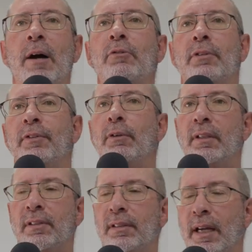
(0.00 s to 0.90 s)
most of you,
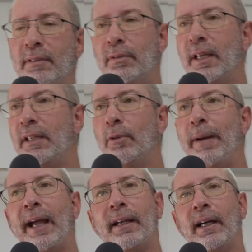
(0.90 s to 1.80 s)
this is going to take you
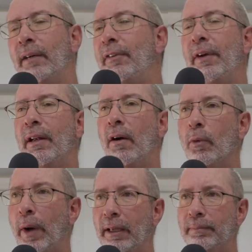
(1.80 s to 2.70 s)
back a very
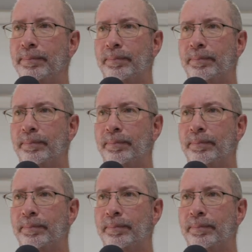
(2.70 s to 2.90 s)
long way.